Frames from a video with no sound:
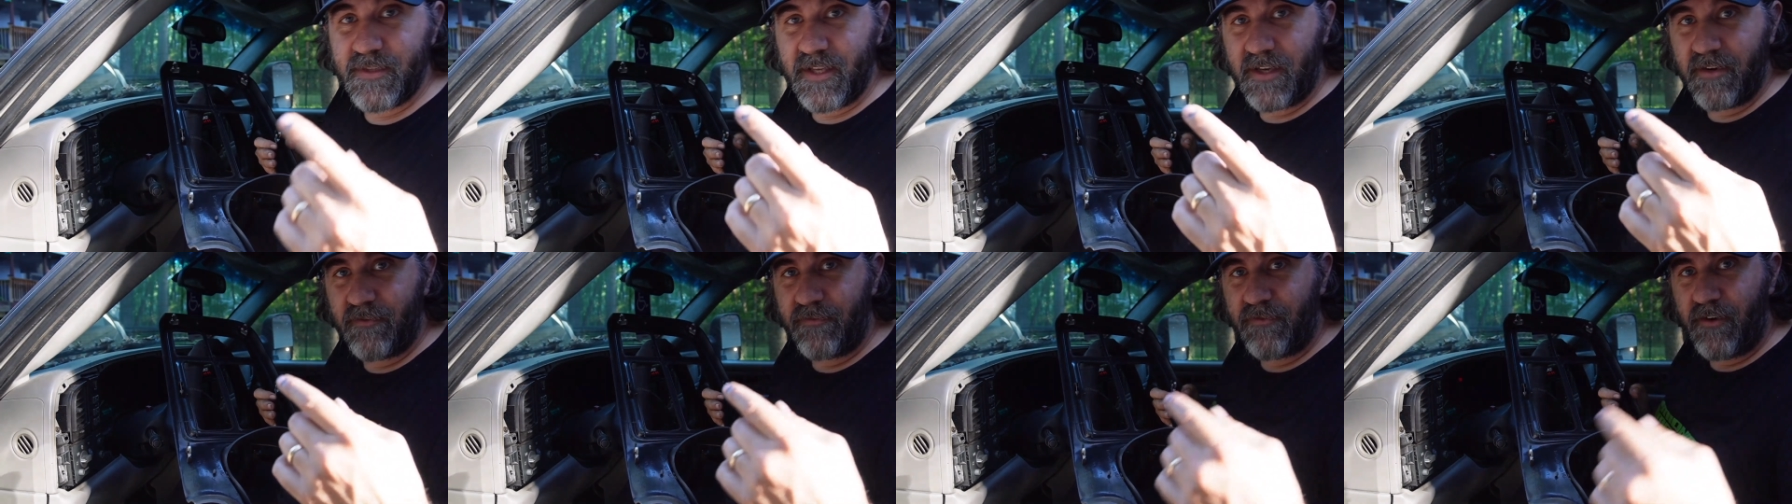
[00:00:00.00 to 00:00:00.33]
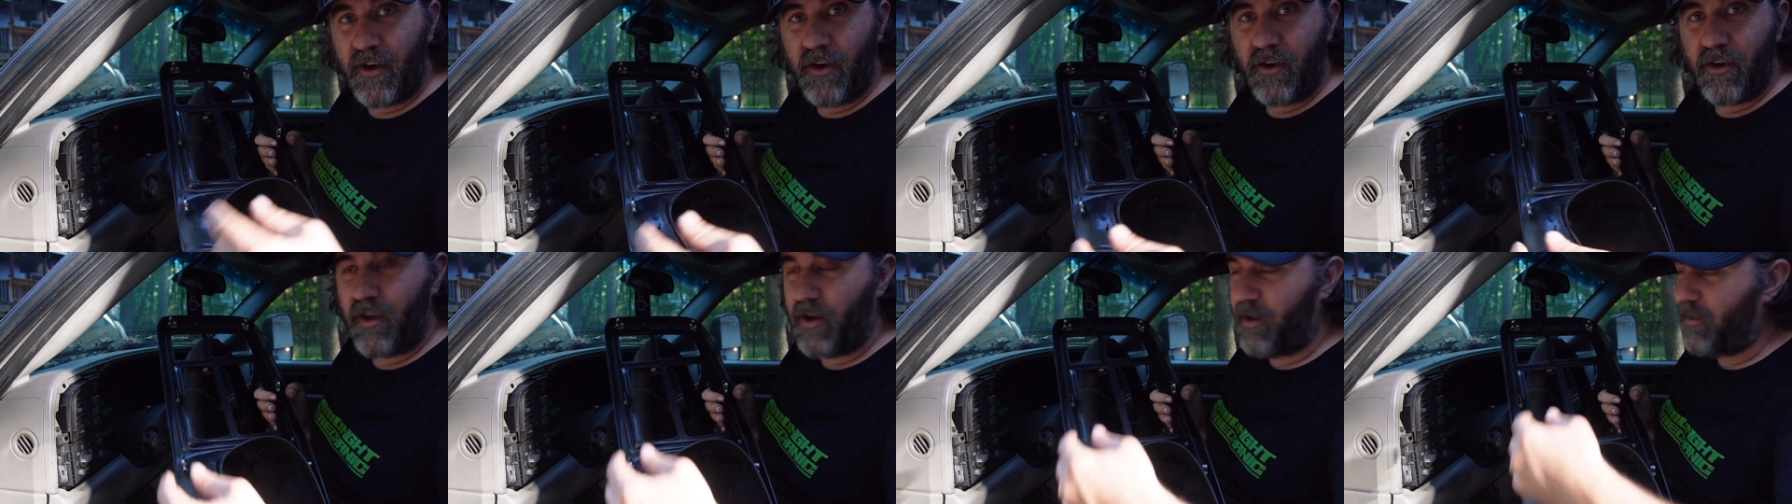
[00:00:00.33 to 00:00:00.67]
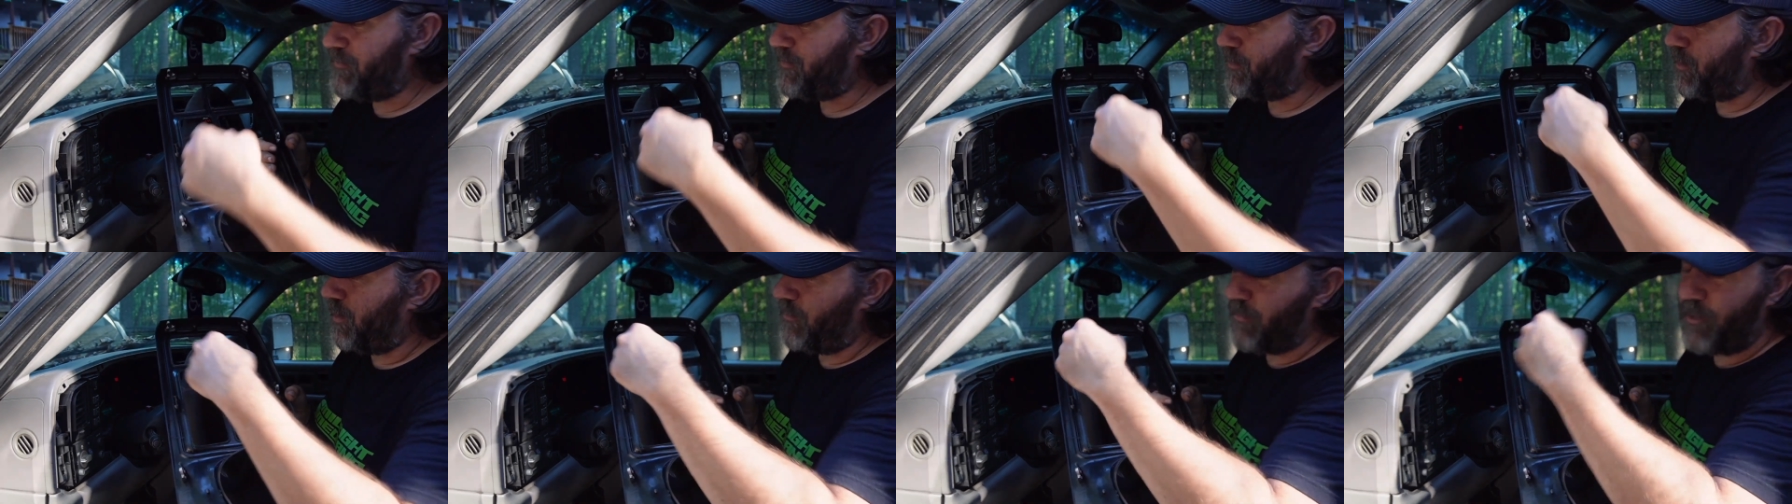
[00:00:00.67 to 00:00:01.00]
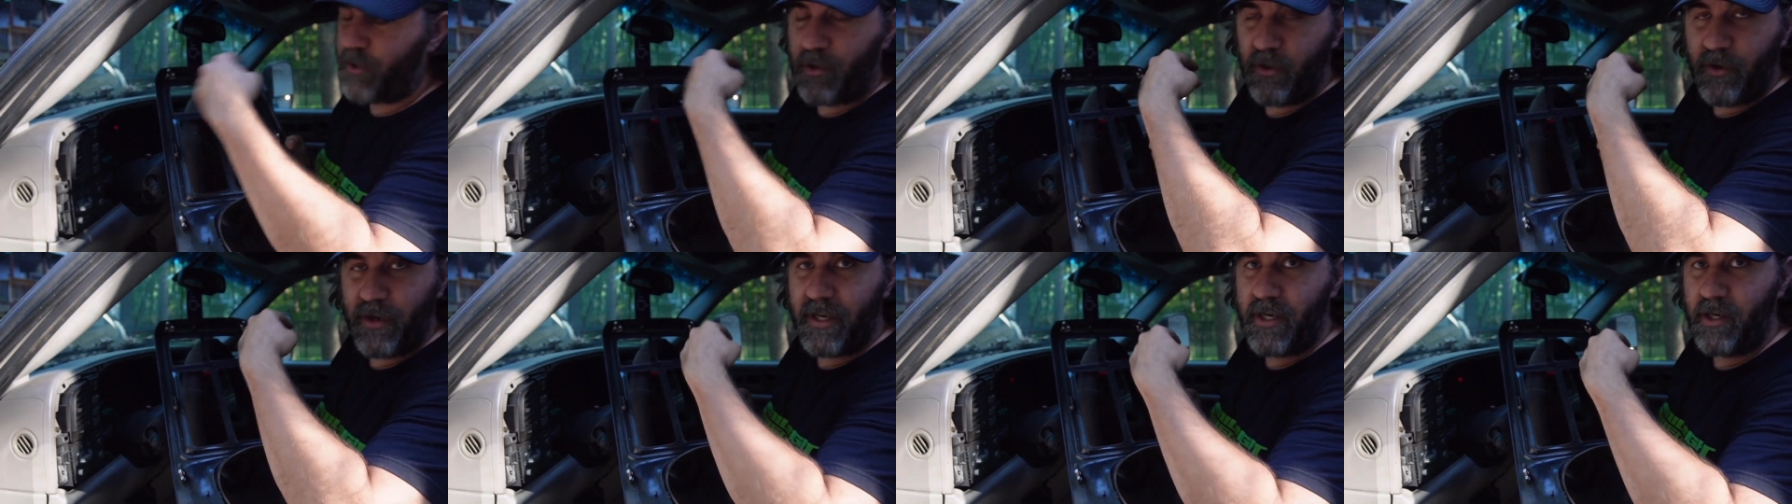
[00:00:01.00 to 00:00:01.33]
that had fallen off, so I'm
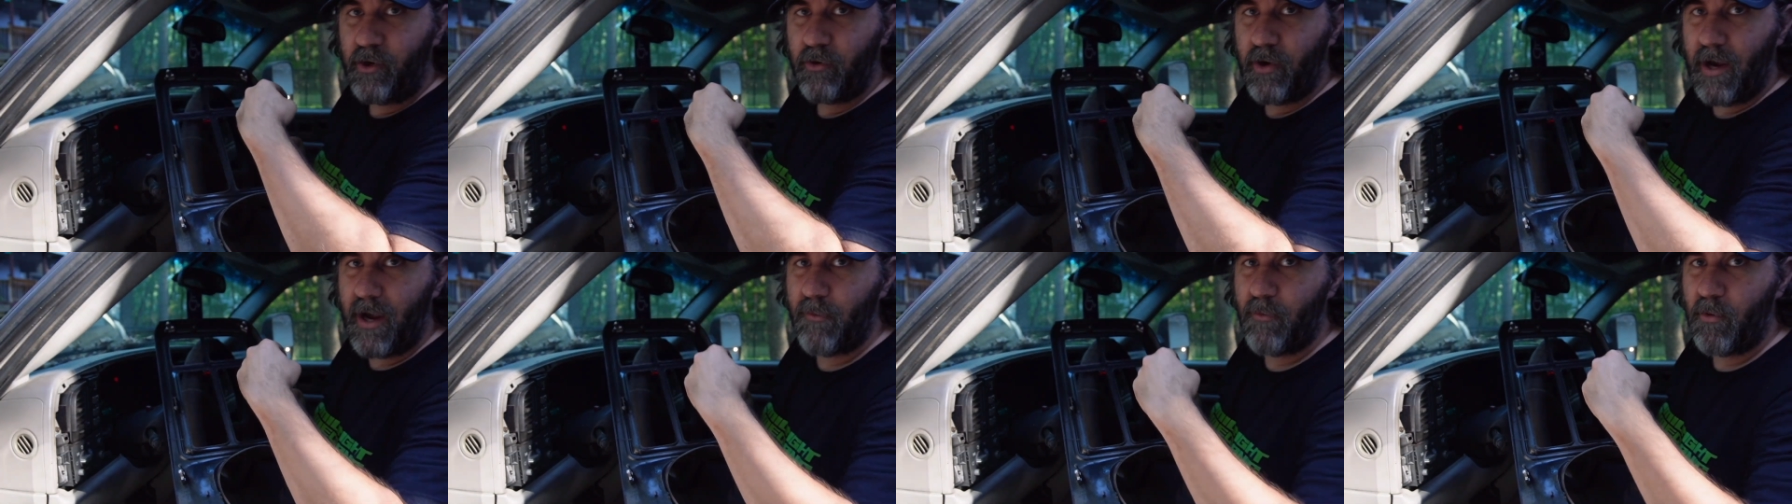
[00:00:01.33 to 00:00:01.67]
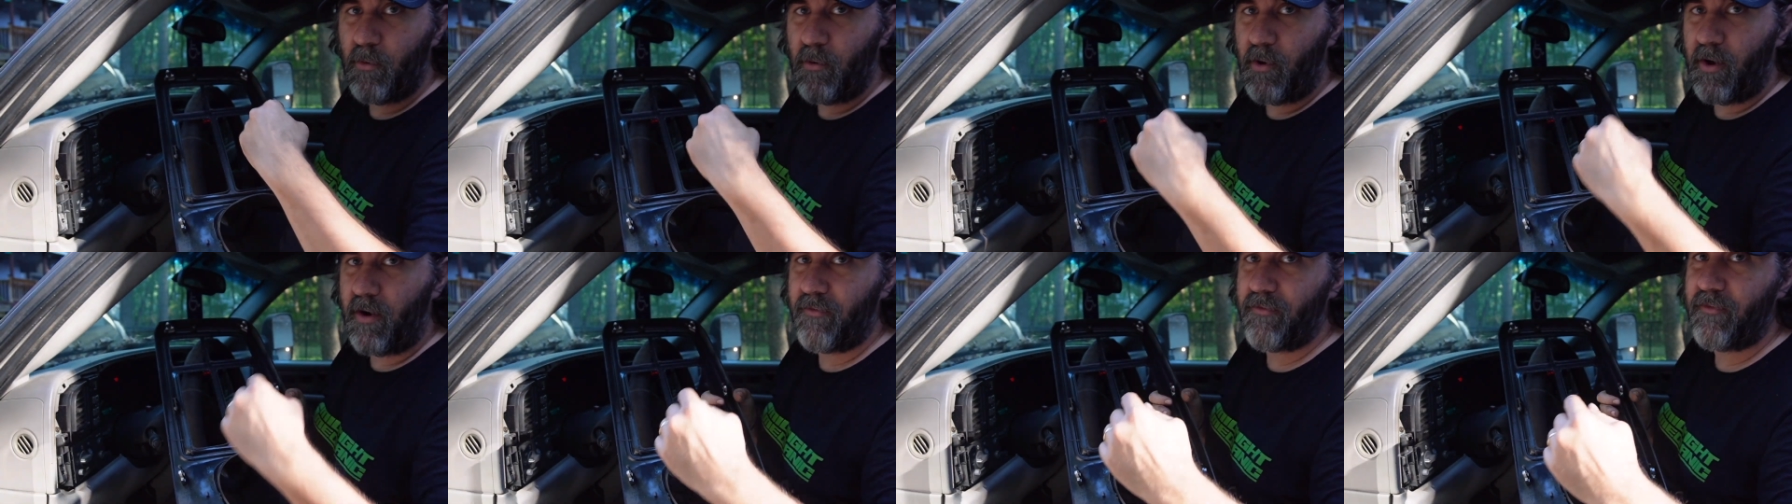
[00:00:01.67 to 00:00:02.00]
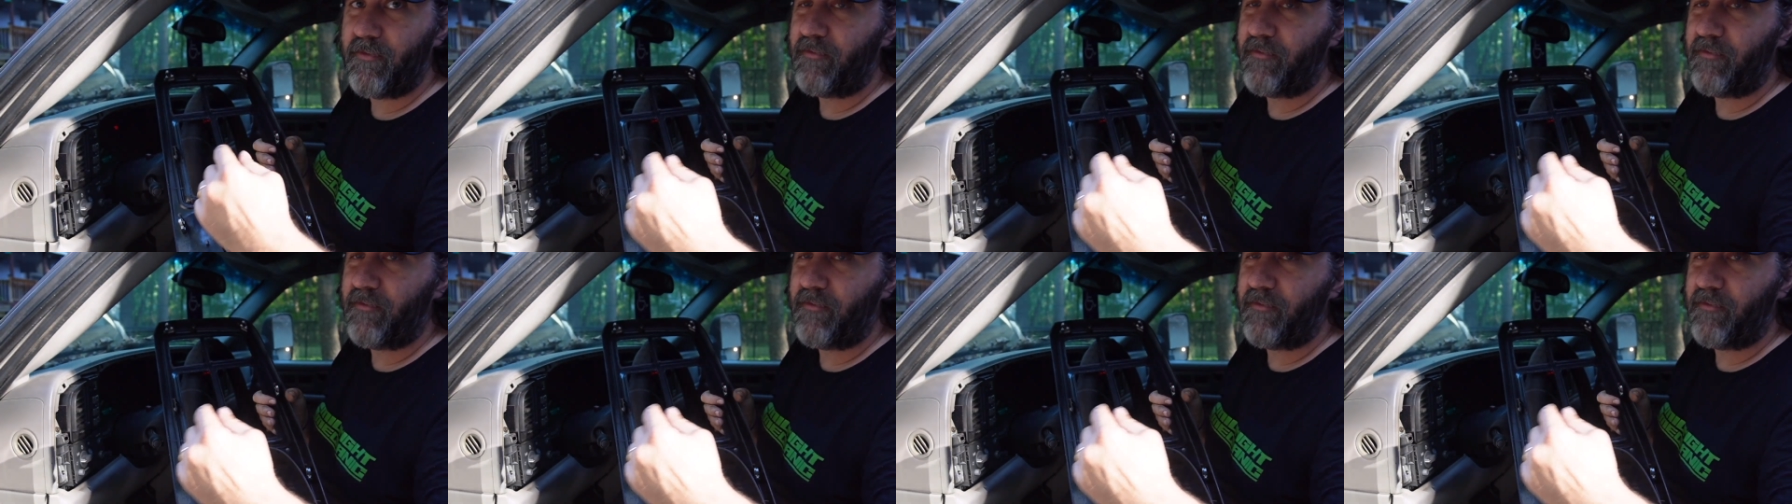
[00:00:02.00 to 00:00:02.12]
going to go ahead and grab them off